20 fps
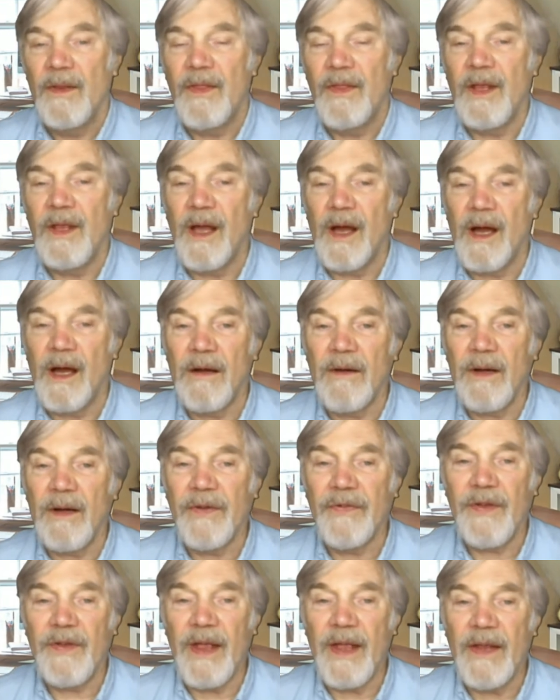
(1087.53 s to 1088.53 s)
the
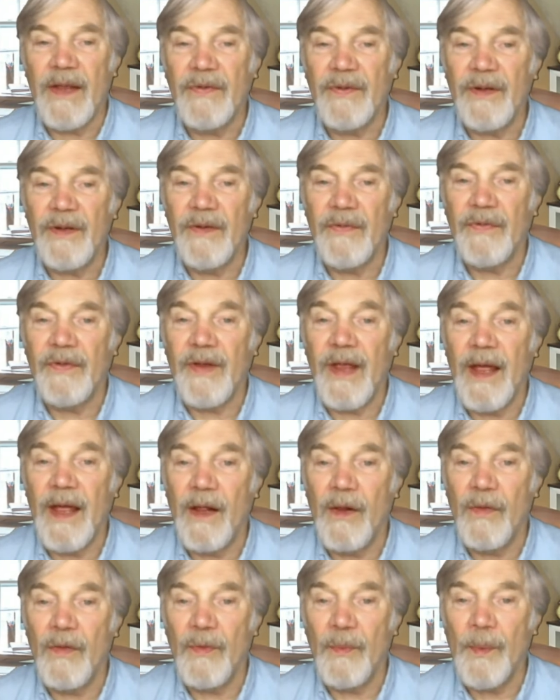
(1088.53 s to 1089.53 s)
RSS's
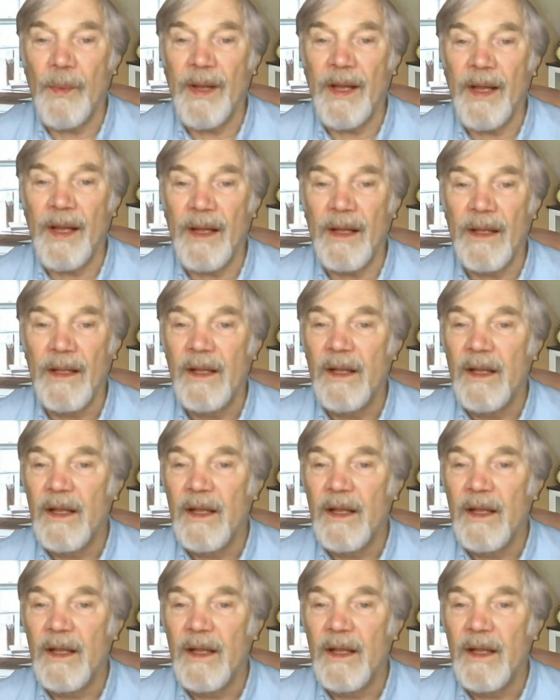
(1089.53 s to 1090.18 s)
health wing